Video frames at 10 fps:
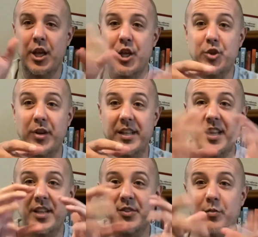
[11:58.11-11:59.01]
drink
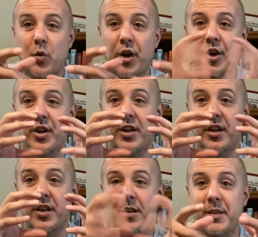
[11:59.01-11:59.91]
tons of water, make